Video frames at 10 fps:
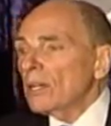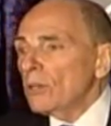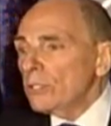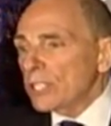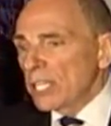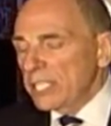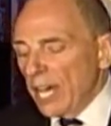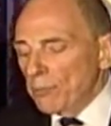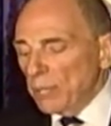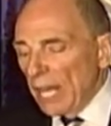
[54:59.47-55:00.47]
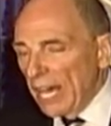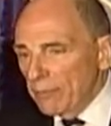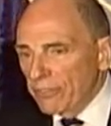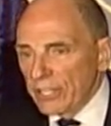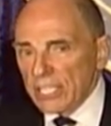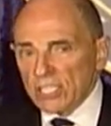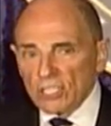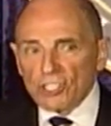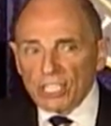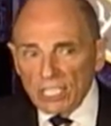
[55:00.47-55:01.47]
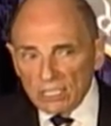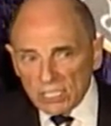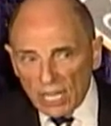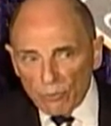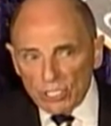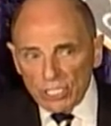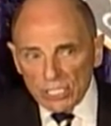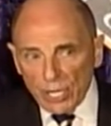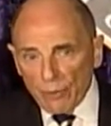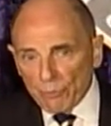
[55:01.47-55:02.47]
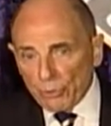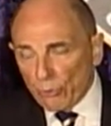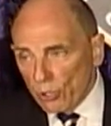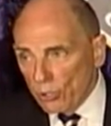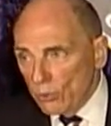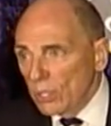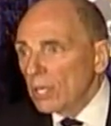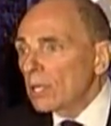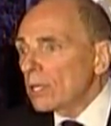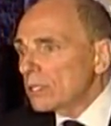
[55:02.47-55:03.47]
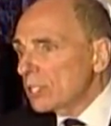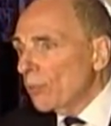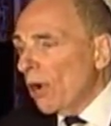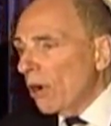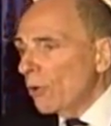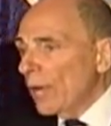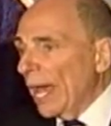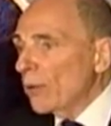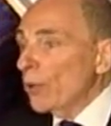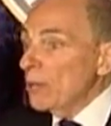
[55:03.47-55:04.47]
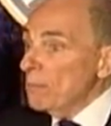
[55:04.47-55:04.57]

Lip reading: who's going to take blame for this, and she said what she said in Peru, tomorrow night we